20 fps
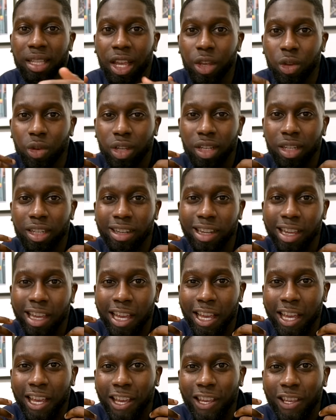that
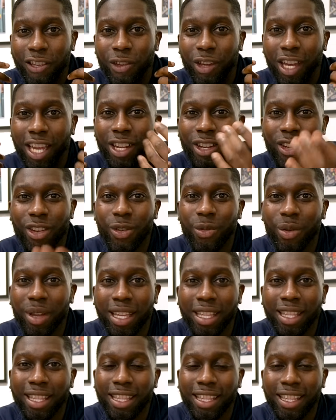you can do
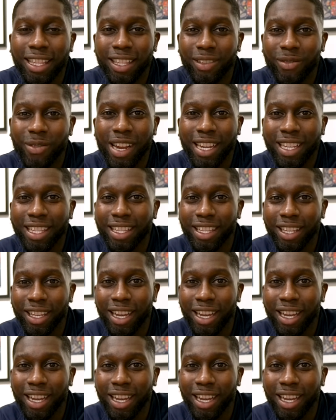it, right?